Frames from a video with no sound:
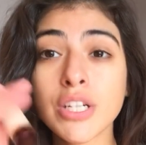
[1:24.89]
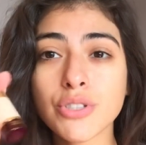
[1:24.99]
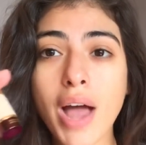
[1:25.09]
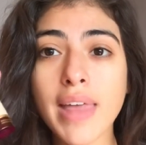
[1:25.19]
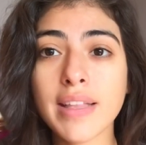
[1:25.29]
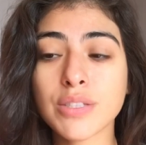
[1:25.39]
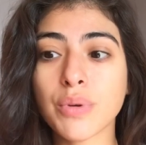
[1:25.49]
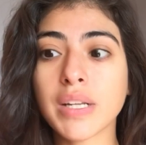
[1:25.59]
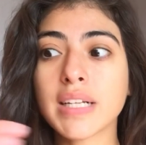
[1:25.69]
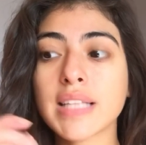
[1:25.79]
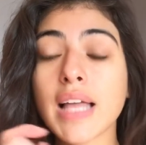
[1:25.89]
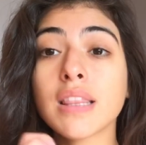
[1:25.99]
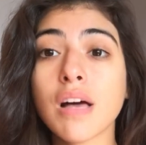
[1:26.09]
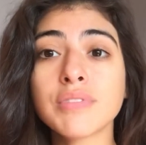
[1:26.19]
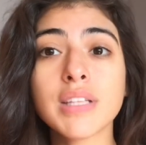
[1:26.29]
try this one because I
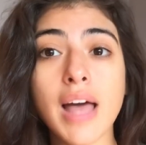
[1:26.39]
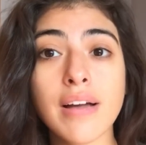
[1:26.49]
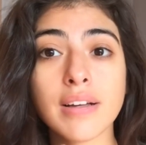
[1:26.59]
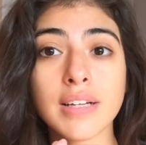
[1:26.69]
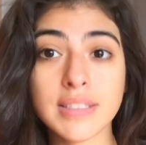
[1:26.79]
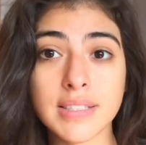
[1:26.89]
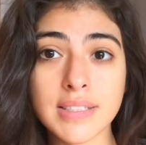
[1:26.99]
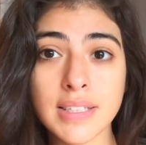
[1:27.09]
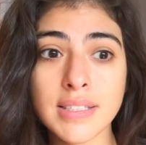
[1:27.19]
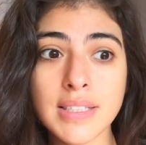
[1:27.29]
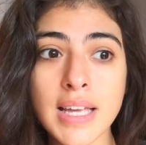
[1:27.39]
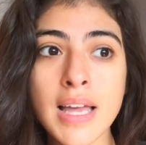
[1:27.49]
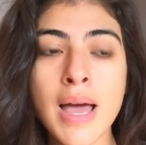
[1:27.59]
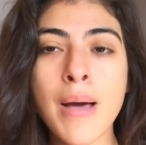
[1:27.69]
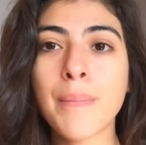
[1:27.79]
loved that
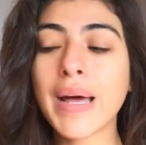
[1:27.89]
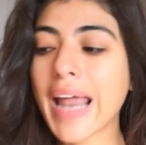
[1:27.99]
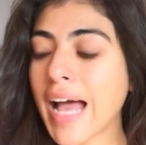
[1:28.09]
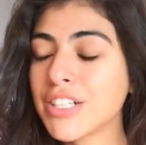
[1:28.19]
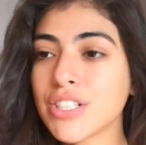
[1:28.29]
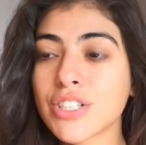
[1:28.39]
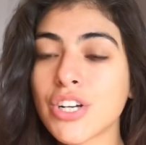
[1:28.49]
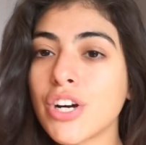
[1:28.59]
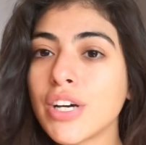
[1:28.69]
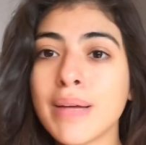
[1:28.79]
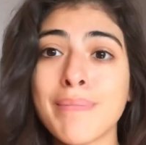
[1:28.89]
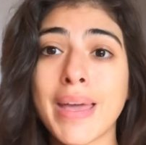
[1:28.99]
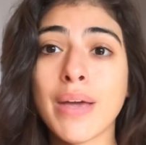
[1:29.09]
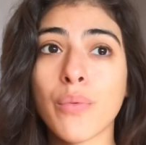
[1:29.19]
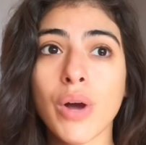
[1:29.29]
consistency, but I just couldn't
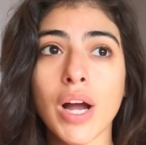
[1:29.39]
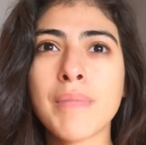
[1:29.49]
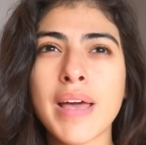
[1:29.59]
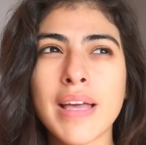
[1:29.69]
make it work.